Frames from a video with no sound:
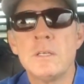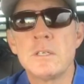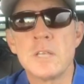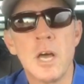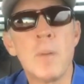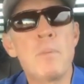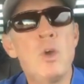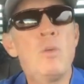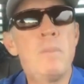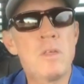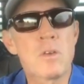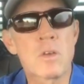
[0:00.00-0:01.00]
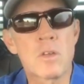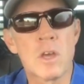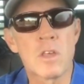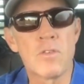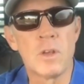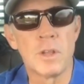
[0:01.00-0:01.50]
to help you be
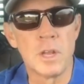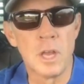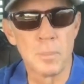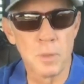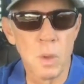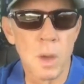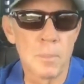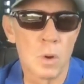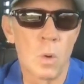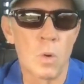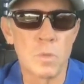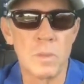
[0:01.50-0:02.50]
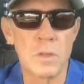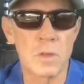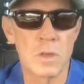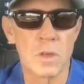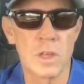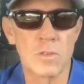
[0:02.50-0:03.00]
successful and help you help your horse be
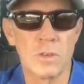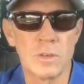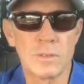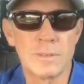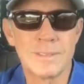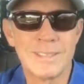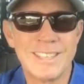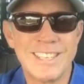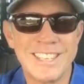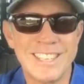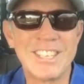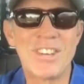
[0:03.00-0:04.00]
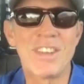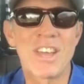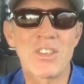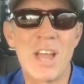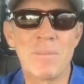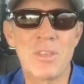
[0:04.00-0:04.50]
successful. Until
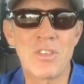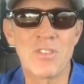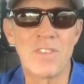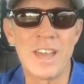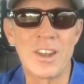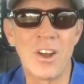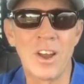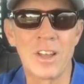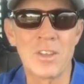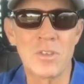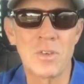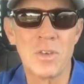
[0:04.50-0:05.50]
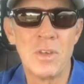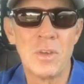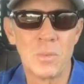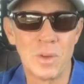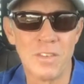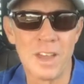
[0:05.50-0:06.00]
next time, this is Van Hargis
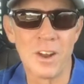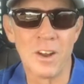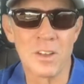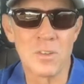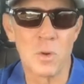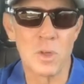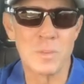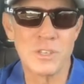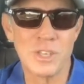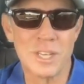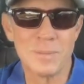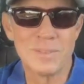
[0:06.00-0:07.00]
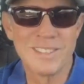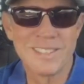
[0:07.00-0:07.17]
with Van Hargis Horsemanship.